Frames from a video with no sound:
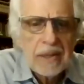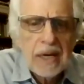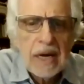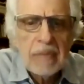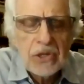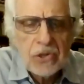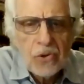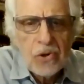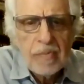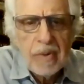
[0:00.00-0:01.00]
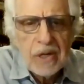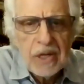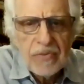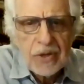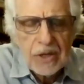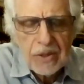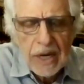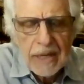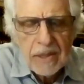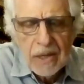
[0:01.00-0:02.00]
I'm a strong believer in
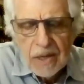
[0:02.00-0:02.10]
that